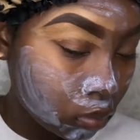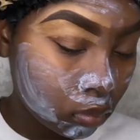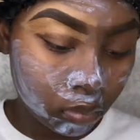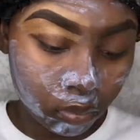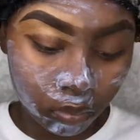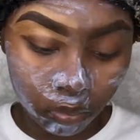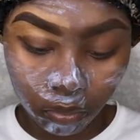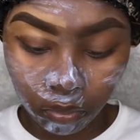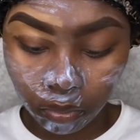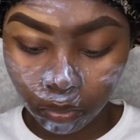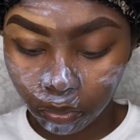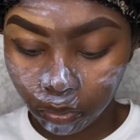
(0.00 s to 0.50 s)

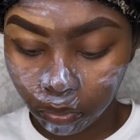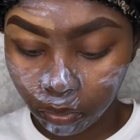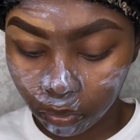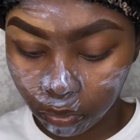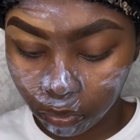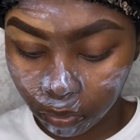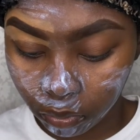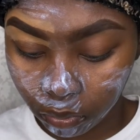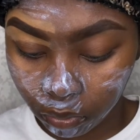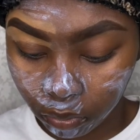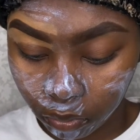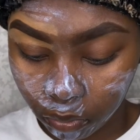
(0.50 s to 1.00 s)
like,
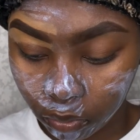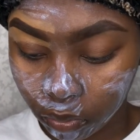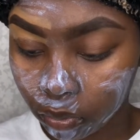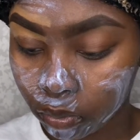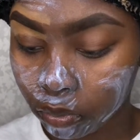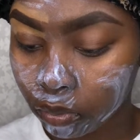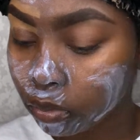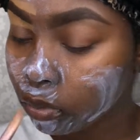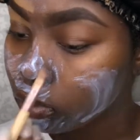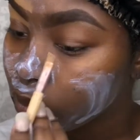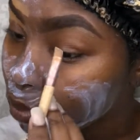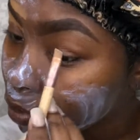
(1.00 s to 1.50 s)

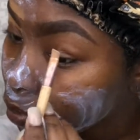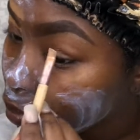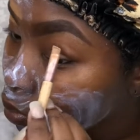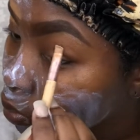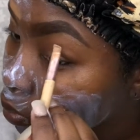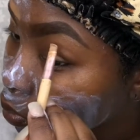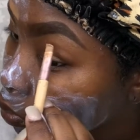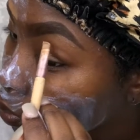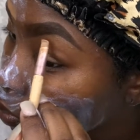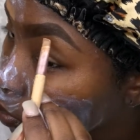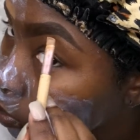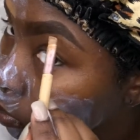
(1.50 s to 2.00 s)
okay, so in this
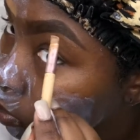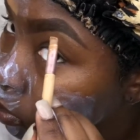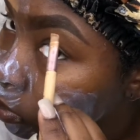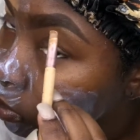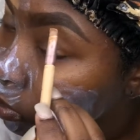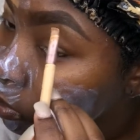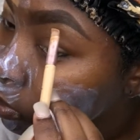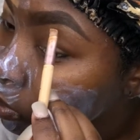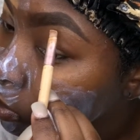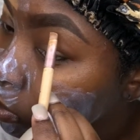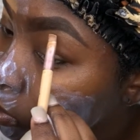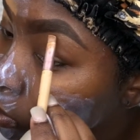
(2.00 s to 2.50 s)
video, like,
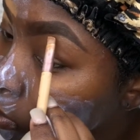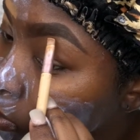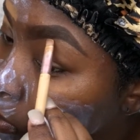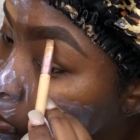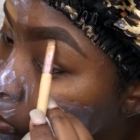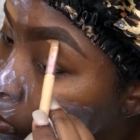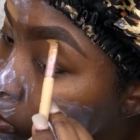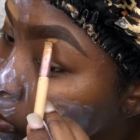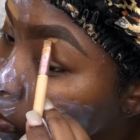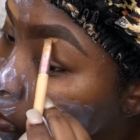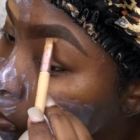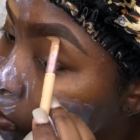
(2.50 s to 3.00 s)
my eyebrows are a
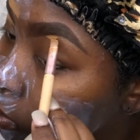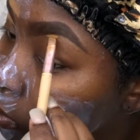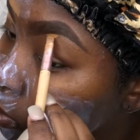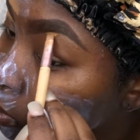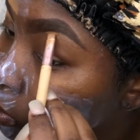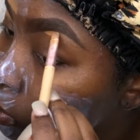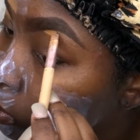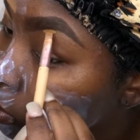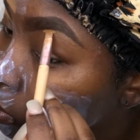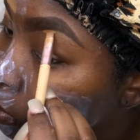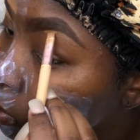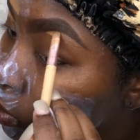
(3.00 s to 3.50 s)
bit
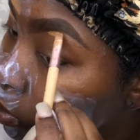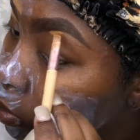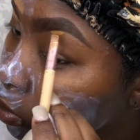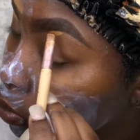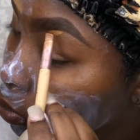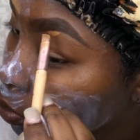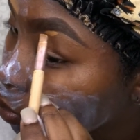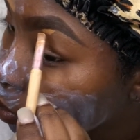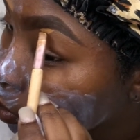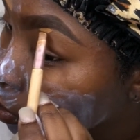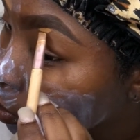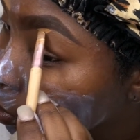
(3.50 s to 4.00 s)
fuller,
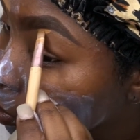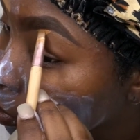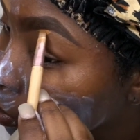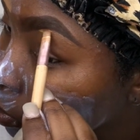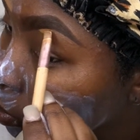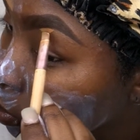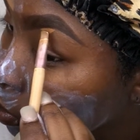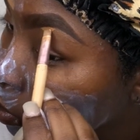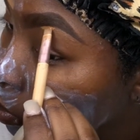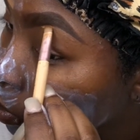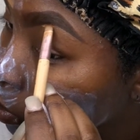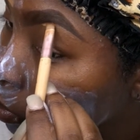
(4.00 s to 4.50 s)
and that's
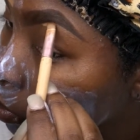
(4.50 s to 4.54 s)
because